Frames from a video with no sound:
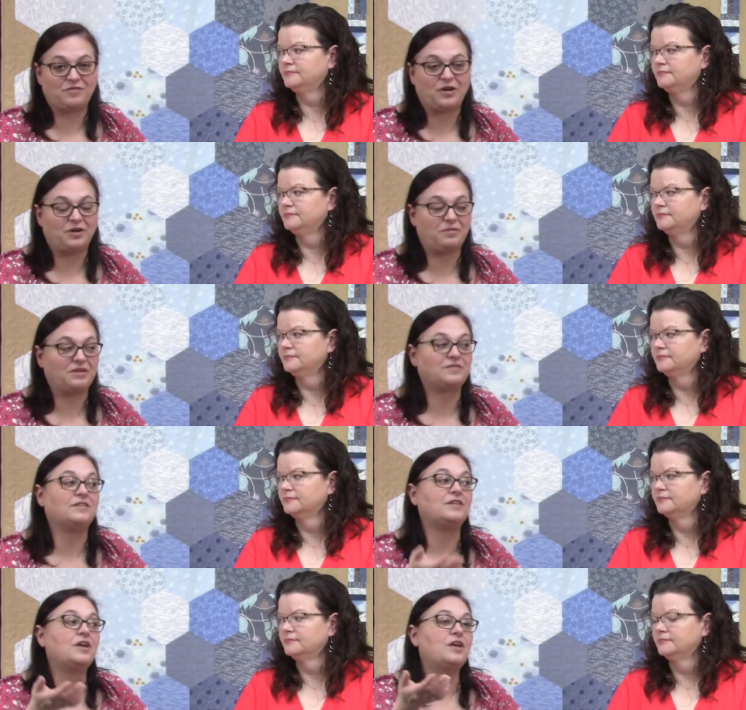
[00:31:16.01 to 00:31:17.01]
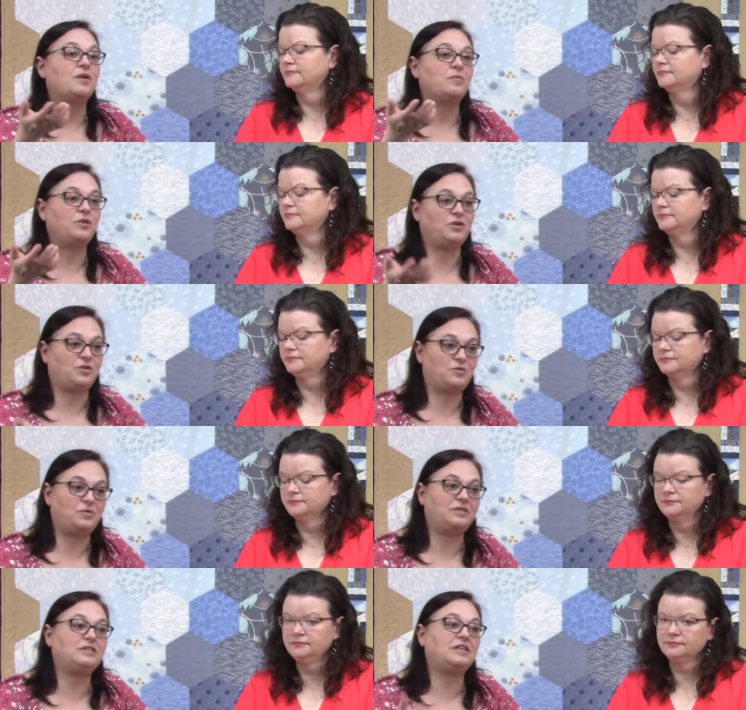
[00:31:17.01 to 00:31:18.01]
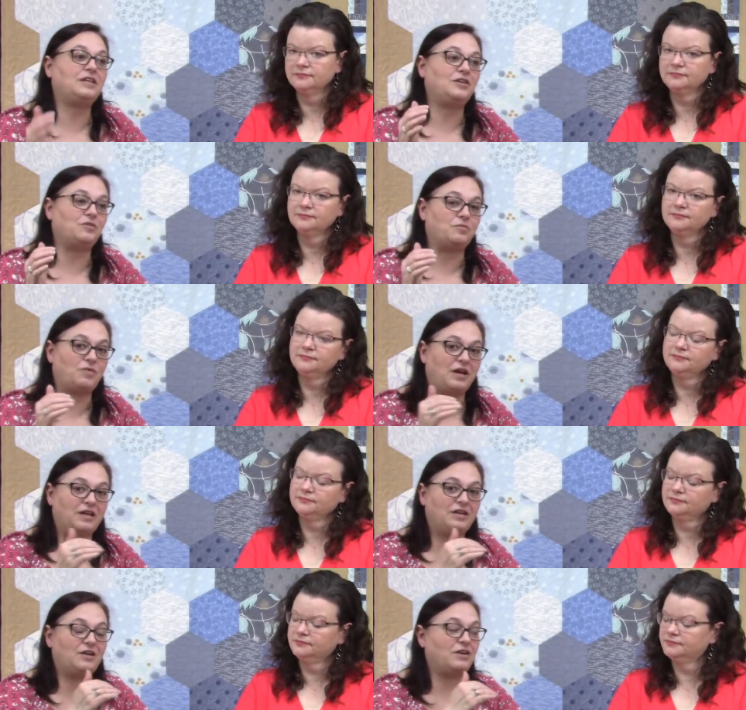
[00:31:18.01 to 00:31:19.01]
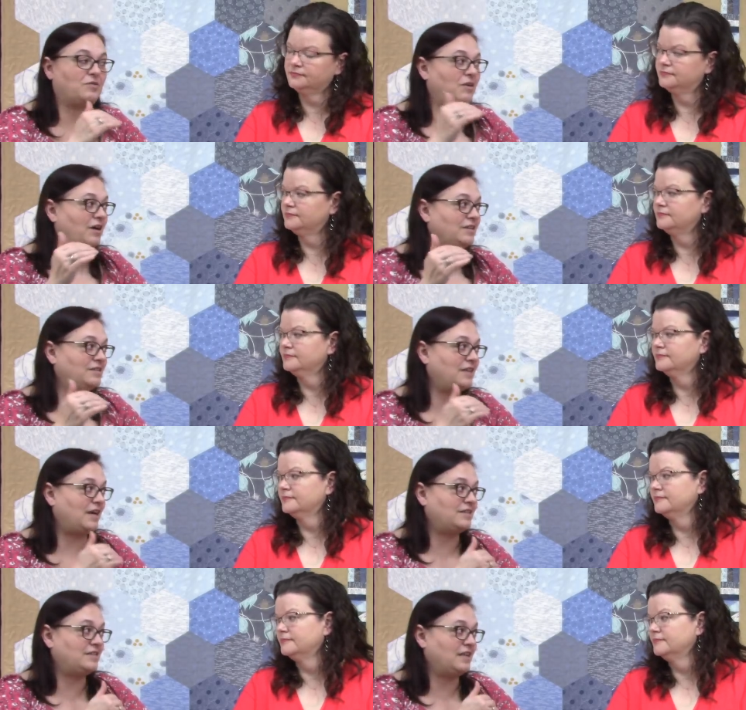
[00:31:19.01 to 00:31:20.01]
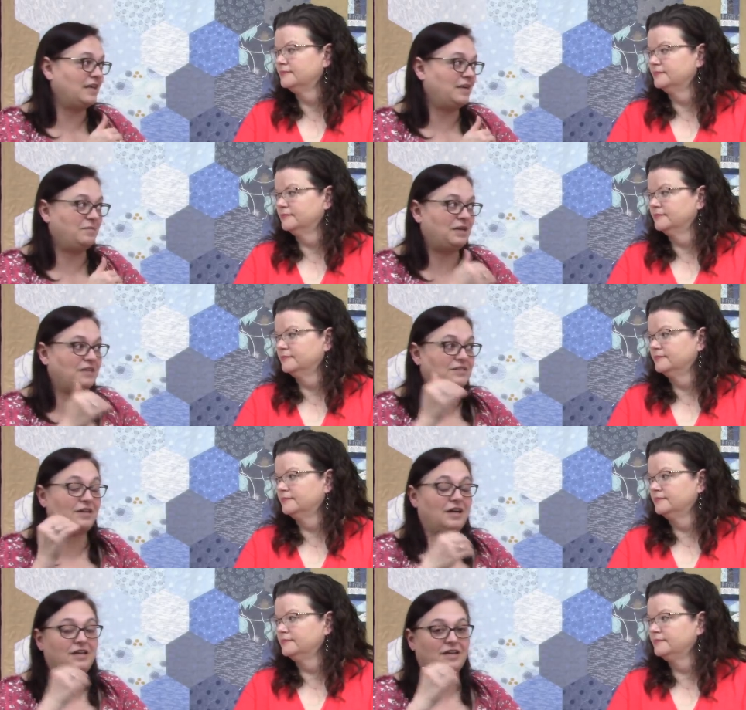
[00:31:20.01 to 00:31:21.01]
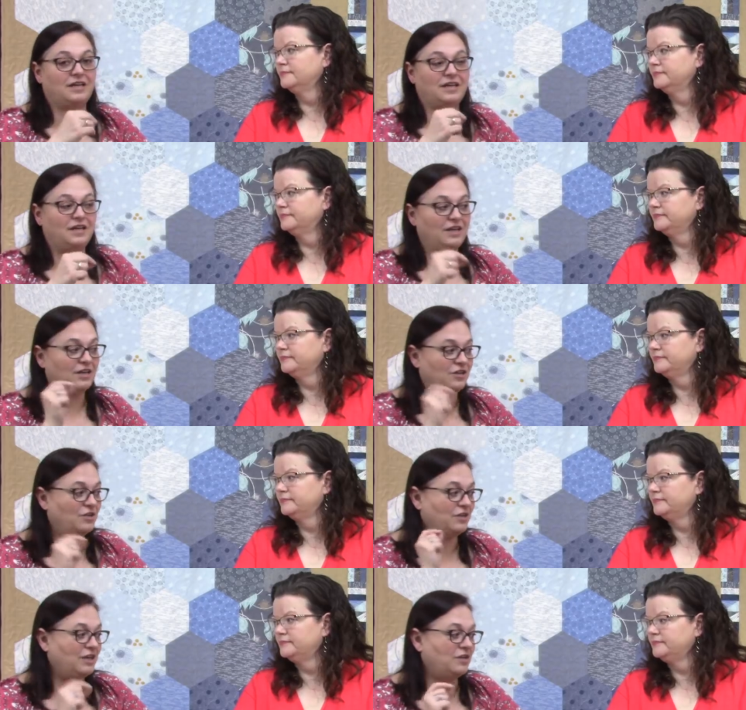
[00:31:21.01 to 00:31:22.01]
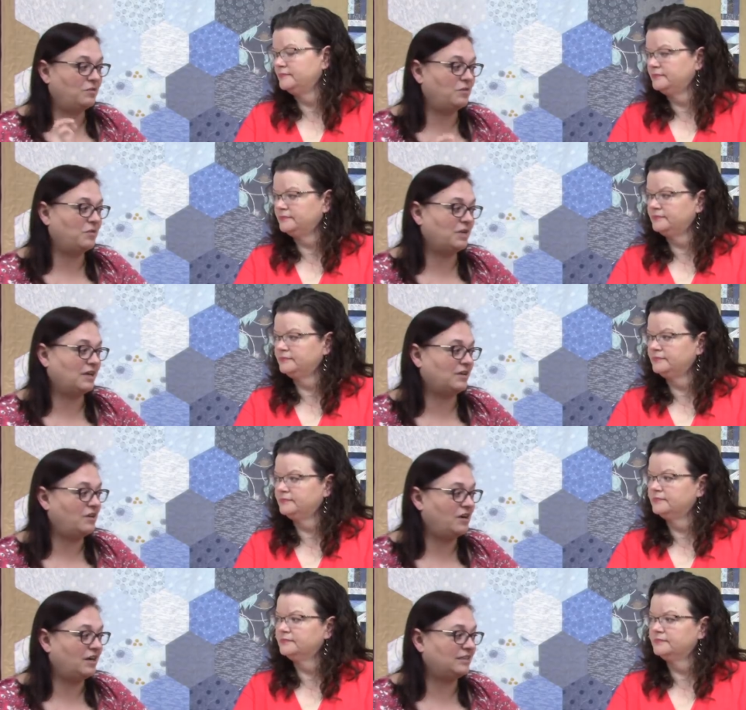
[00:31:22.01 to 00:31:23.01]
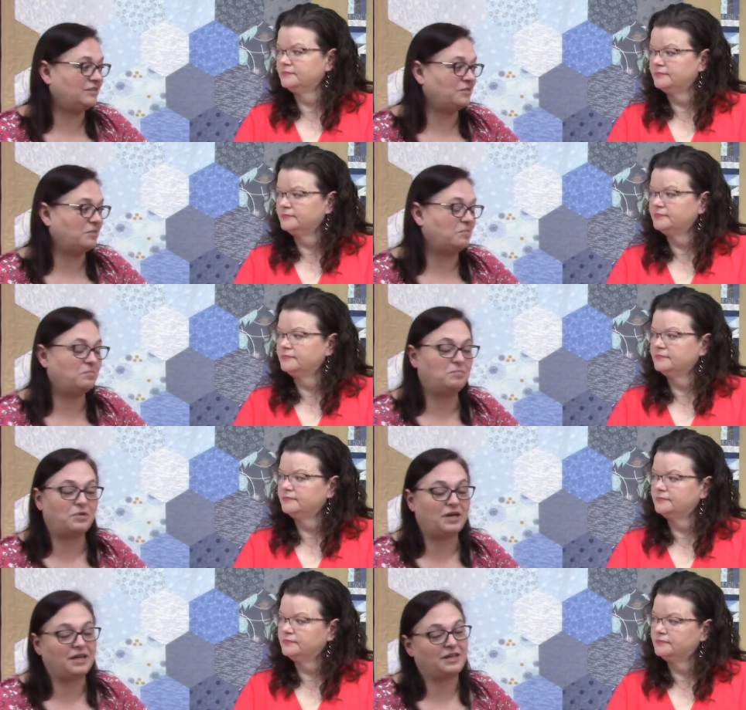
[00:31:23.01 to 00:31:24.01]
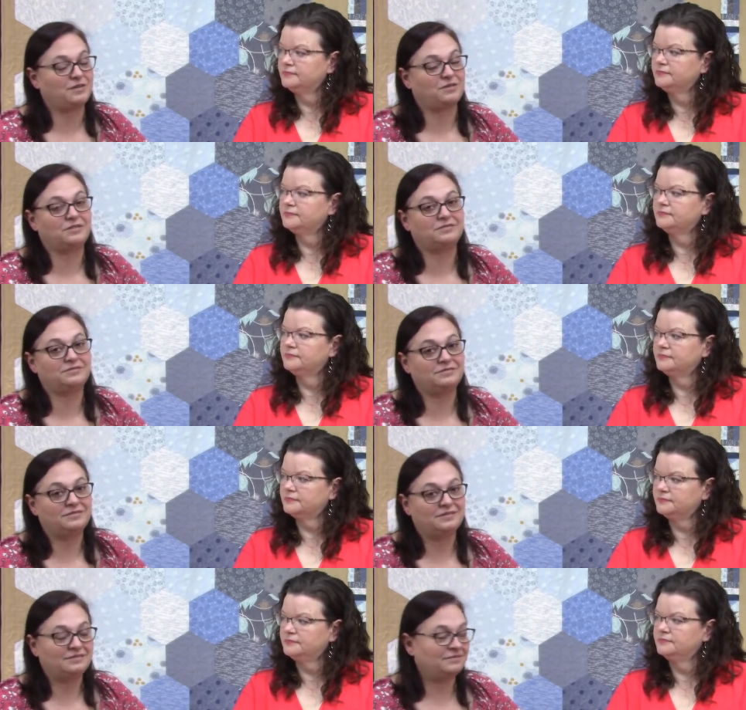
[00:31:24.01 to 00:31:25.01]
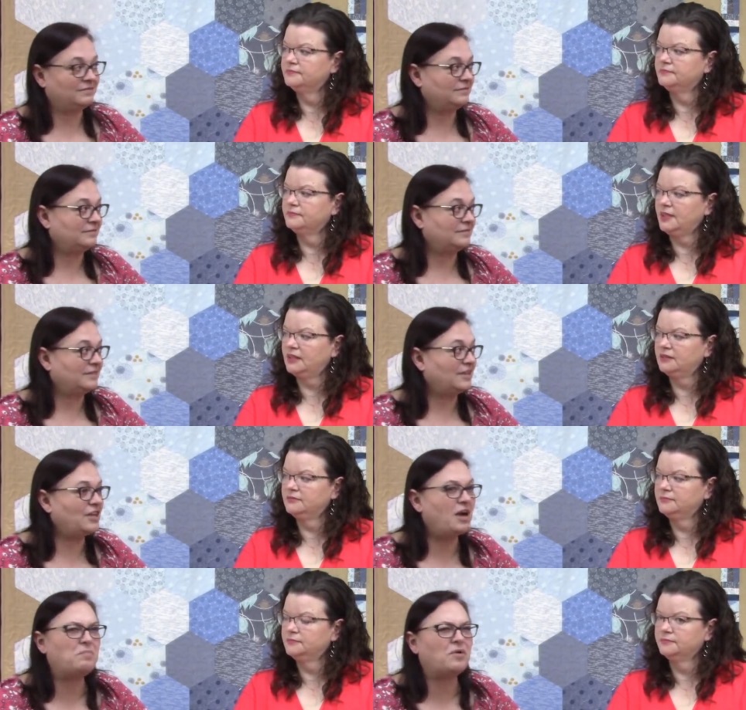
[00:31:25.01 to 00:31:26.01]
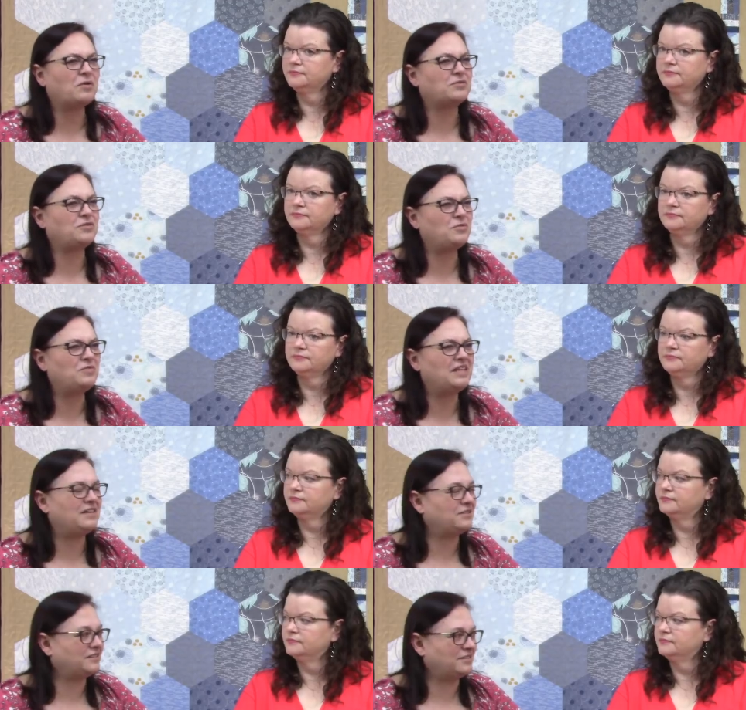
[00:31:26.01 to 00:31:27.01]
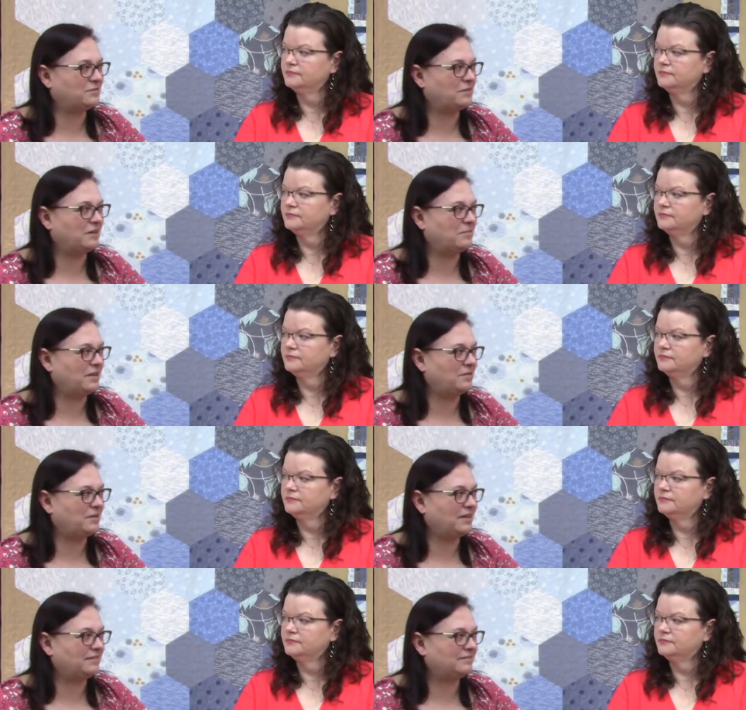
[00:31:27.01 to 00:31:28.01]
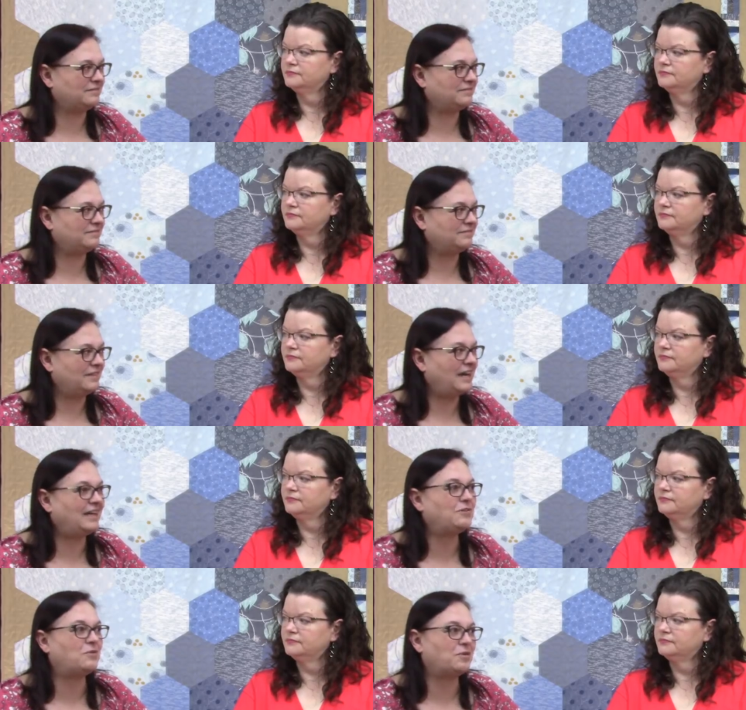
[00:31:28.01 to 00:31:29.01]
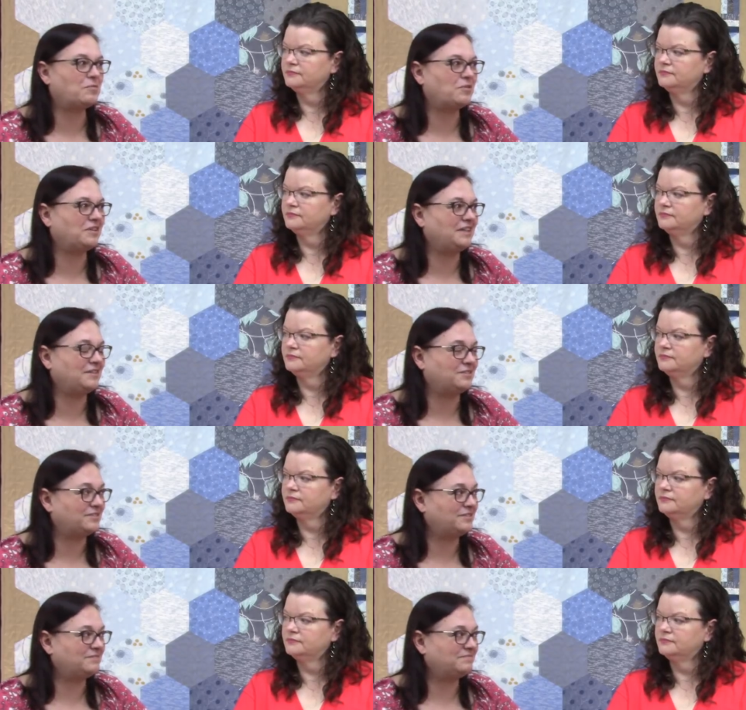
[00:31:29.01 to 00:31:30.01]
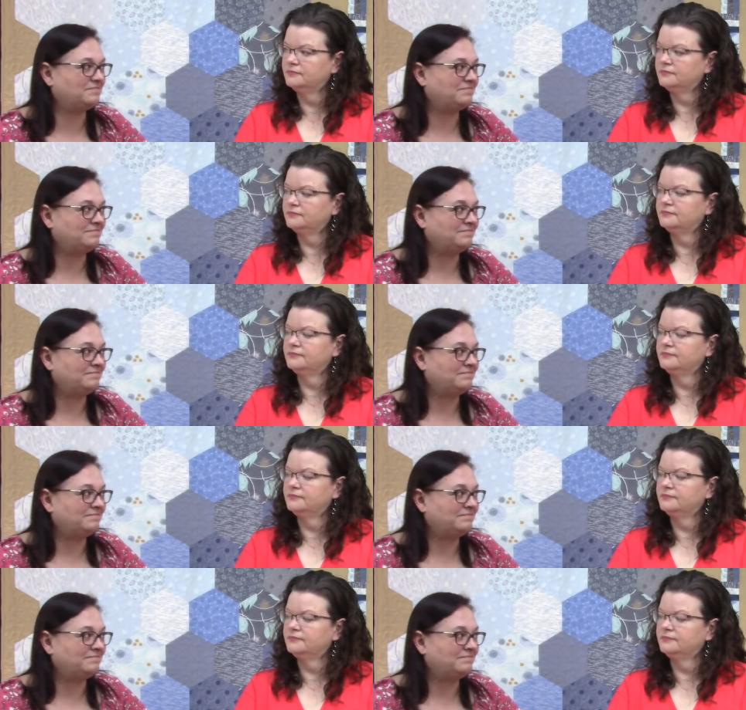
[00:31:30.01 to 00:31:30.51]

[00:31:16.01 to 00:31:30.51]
Speaker 1: very reason. When you're quilting and you're running across the, a seam, it's not gonna your needle won't get caught or break or yeah. Yeah, I broke two needles this week, by the way. I had to order more needles. Hmm.